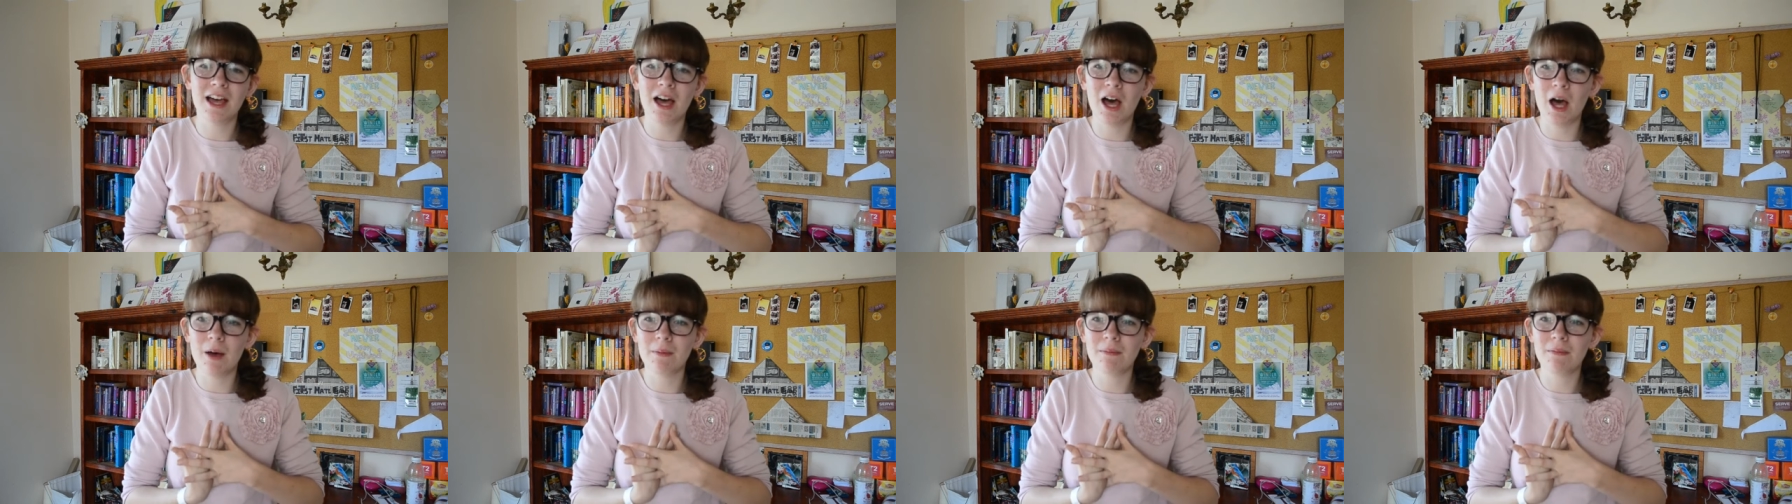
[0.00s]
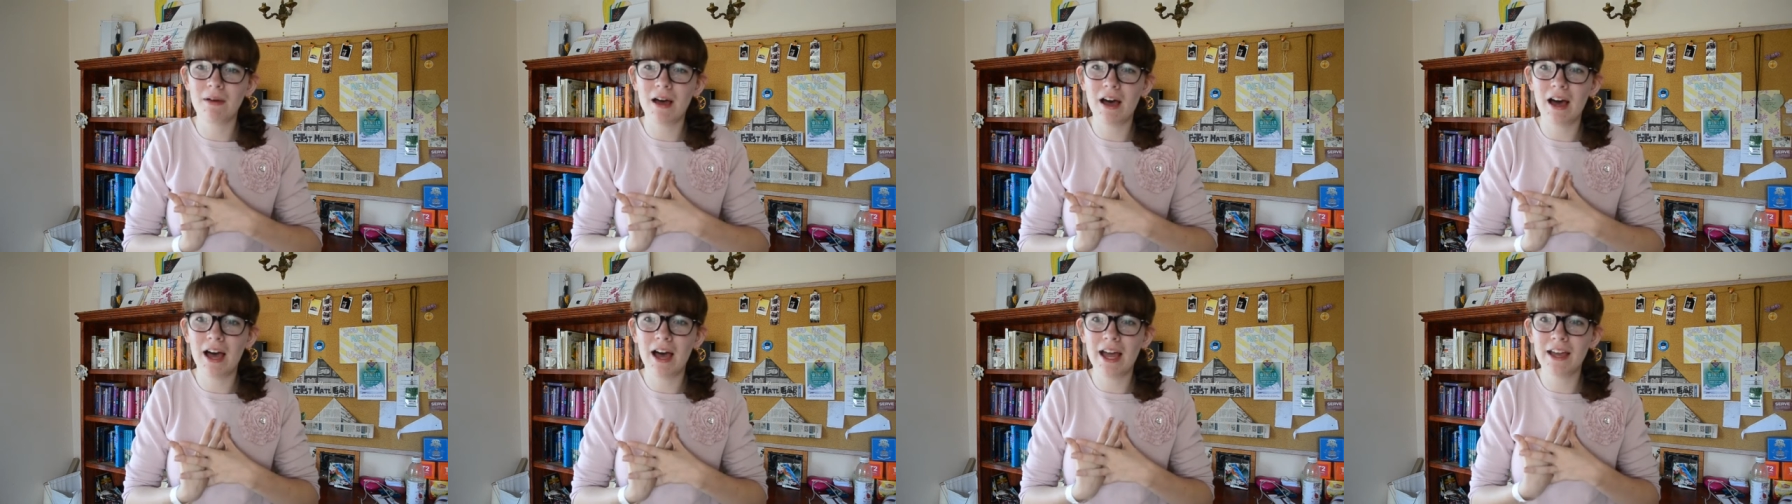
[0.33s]
Um,
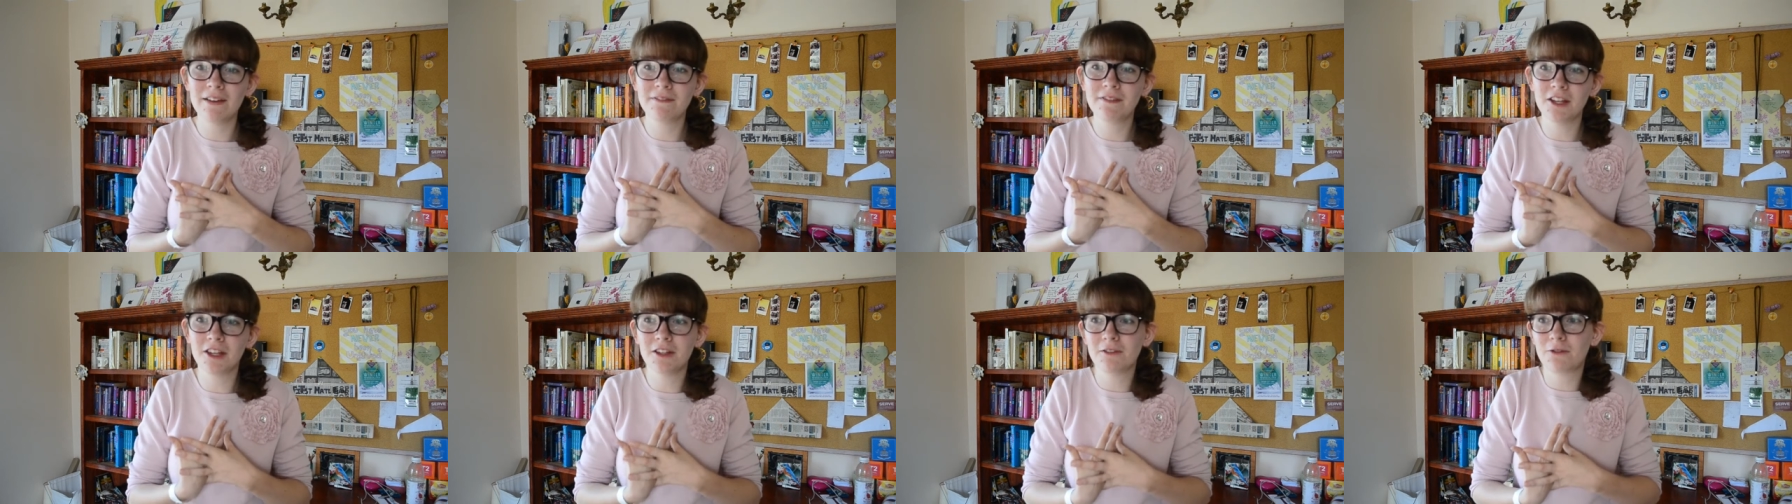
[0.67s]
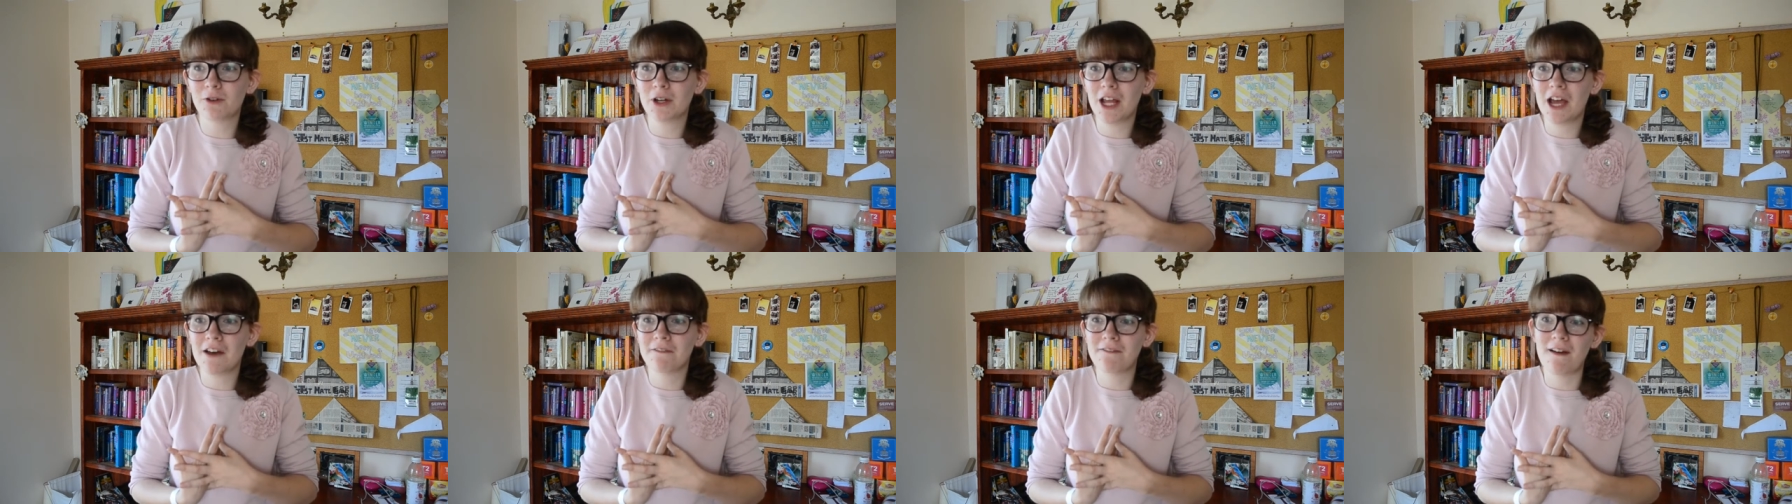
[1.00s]
I've done the
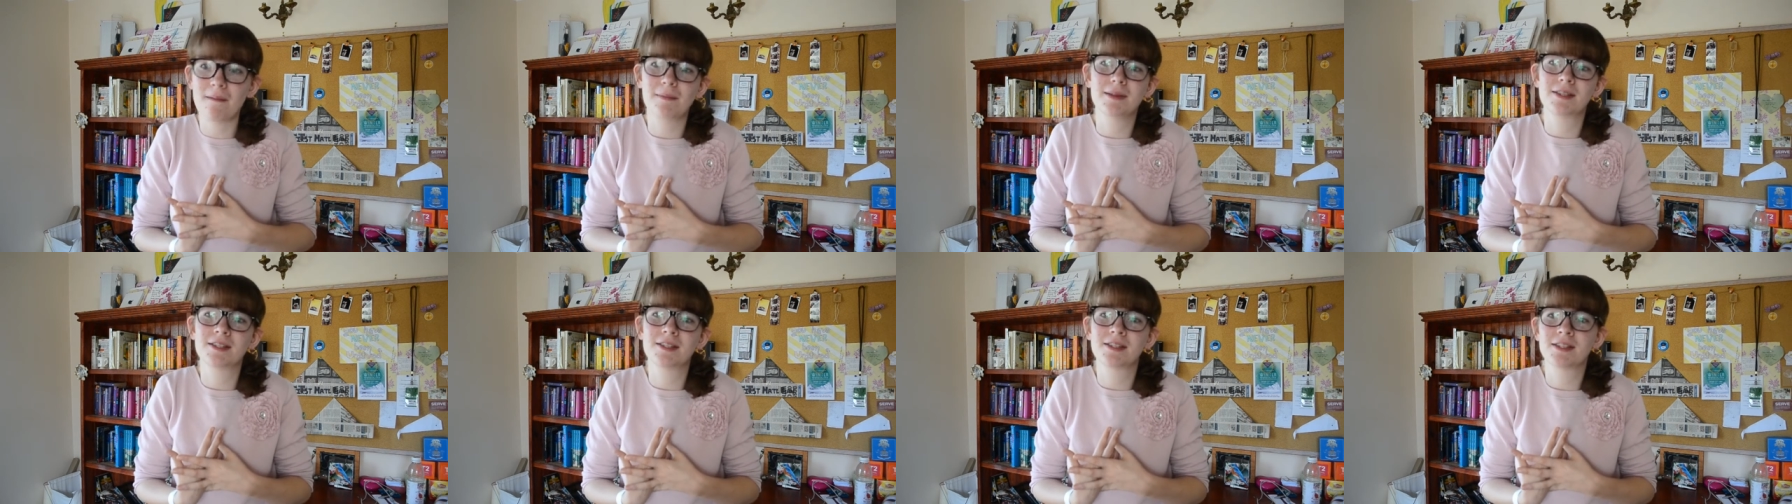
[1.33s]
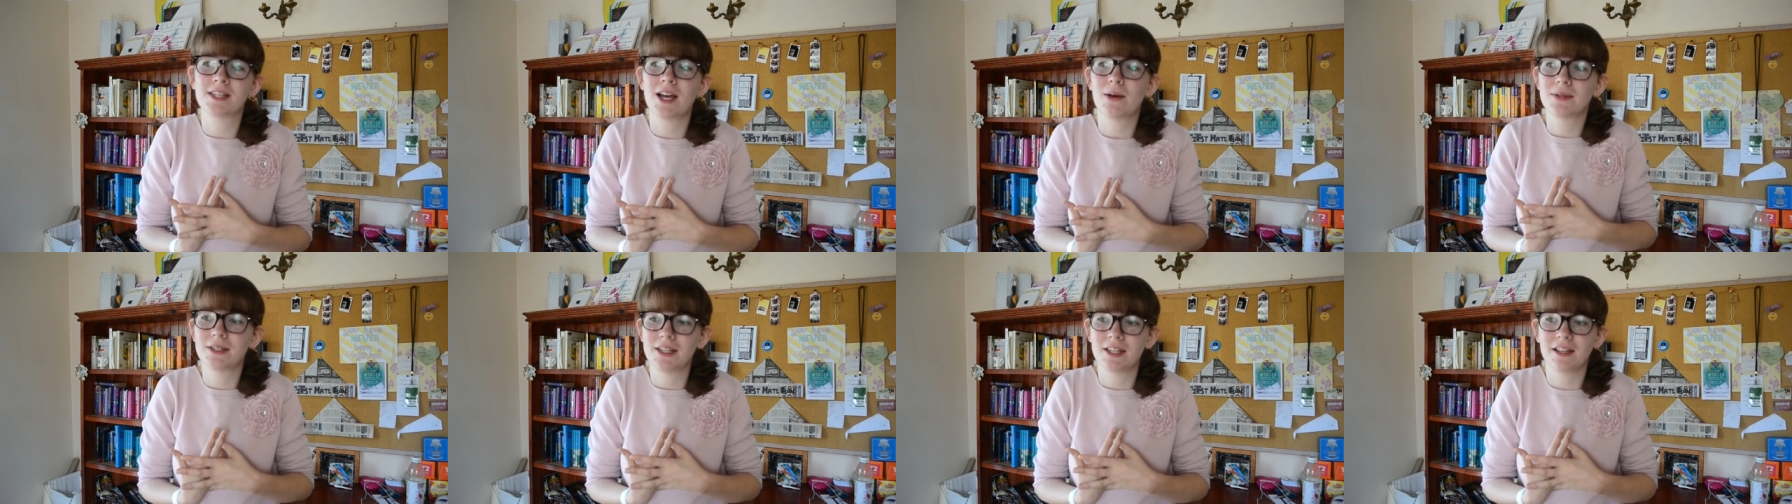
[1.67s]
forty hour famine since
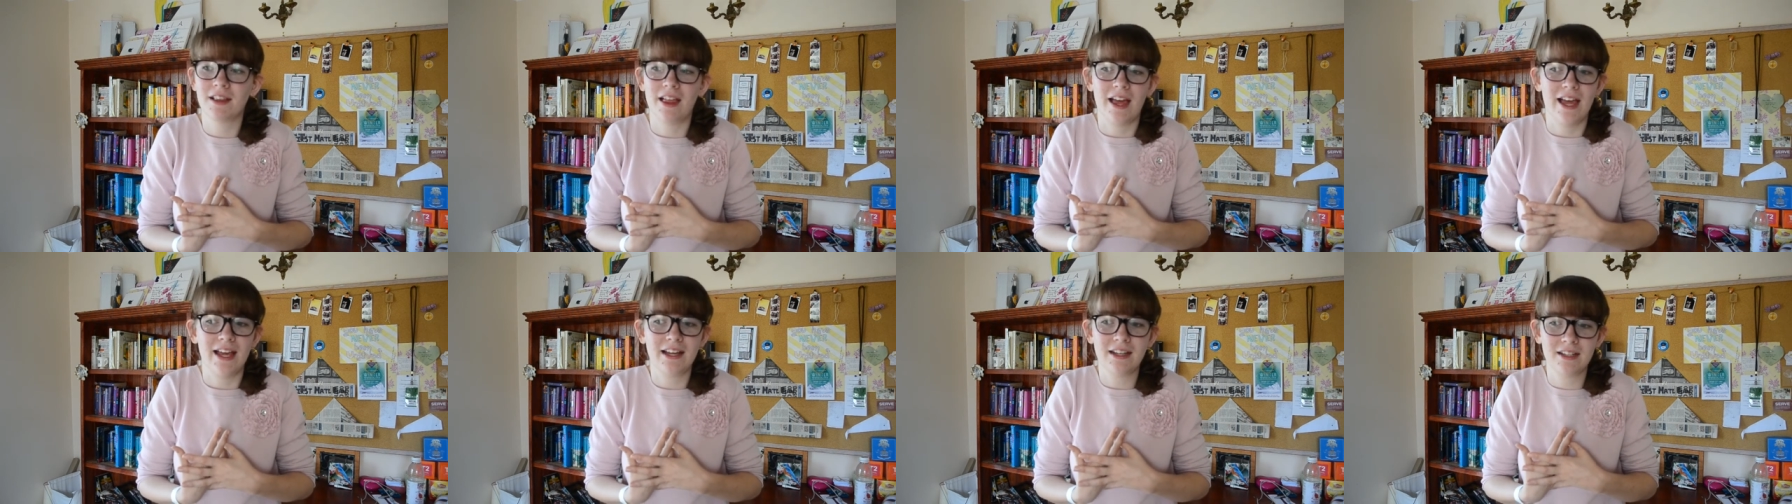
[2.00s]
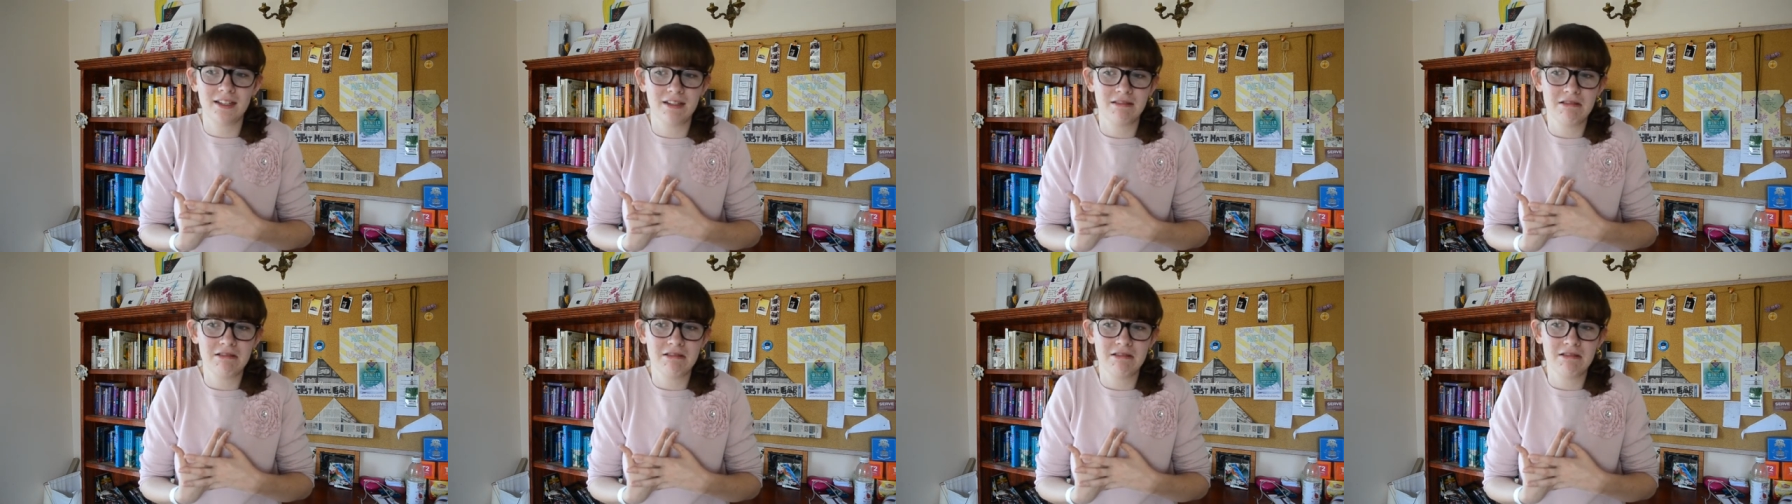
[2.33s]
I was in like